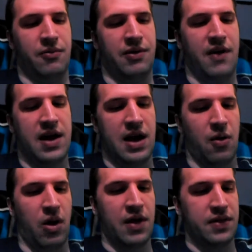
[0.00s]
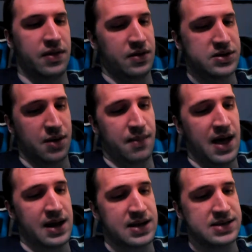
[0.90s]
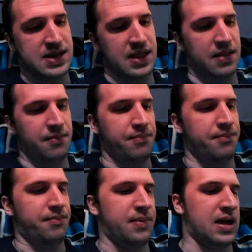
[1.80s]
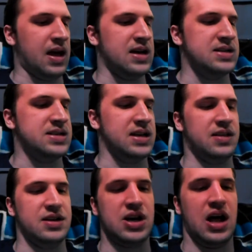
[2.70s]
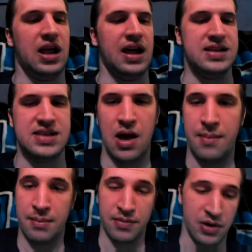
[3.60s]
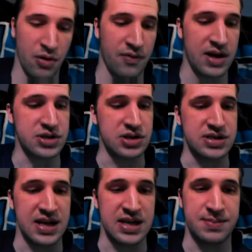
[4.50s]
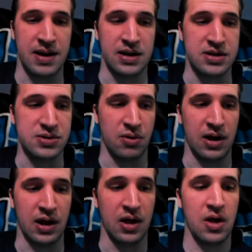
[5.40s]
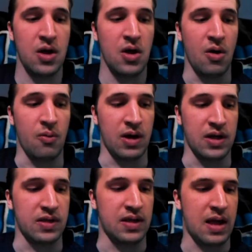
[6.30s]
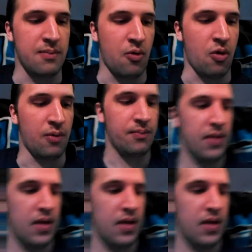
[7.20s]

we find out why they're so mad is because T'Challa is now a member of the New Avengers and he's been consorting with Namor.